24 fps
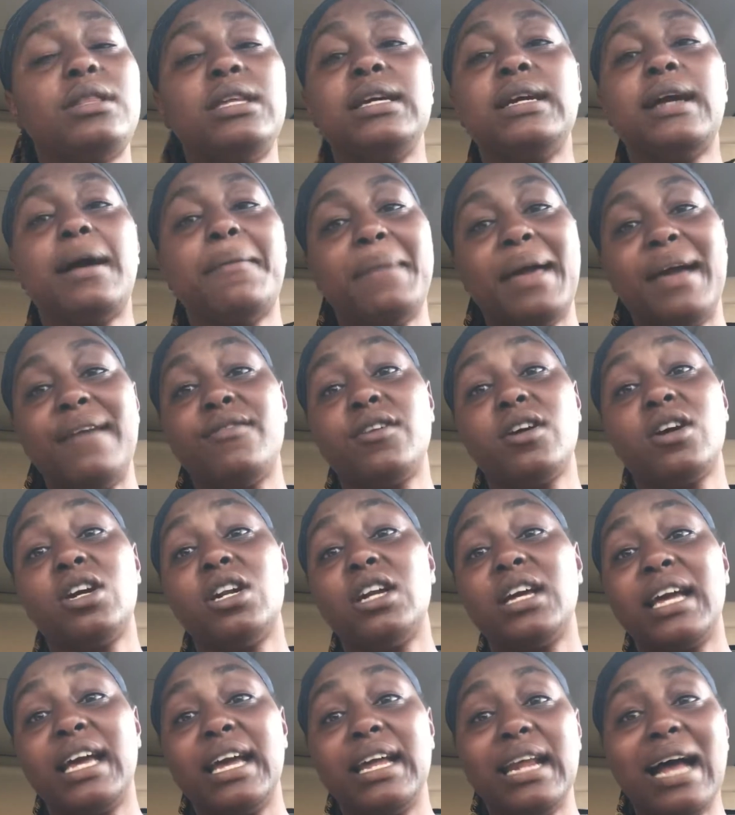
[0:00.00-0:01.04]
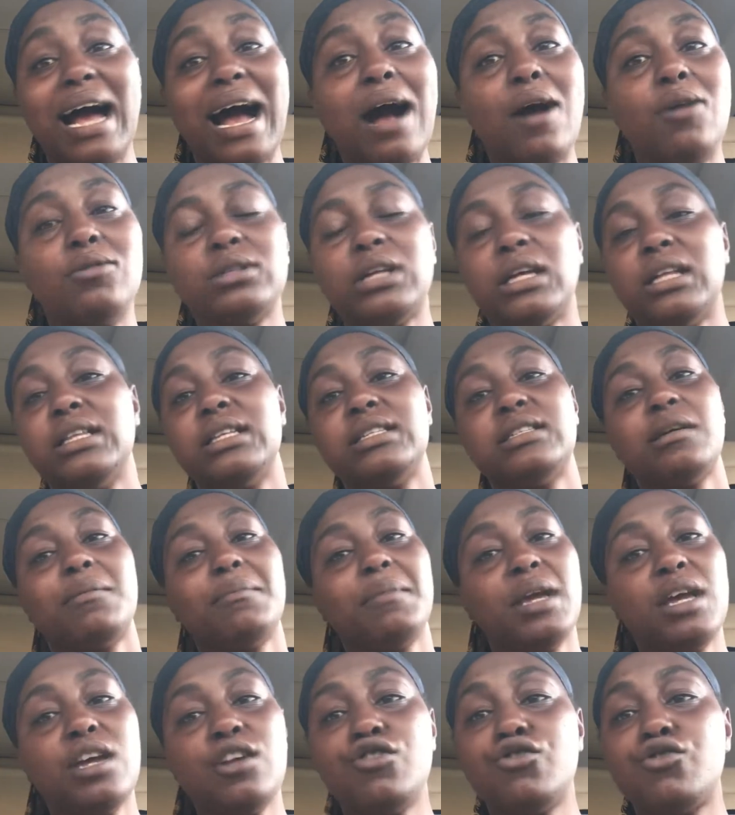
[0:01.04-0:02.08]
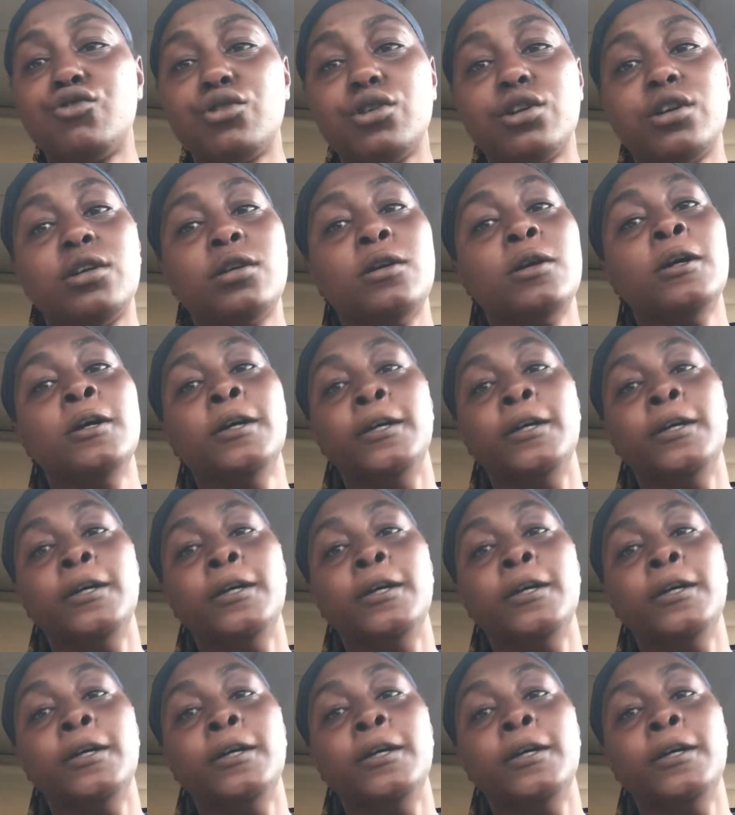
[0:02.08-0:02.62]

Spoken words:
think I'm ever going to get out unless I'm injured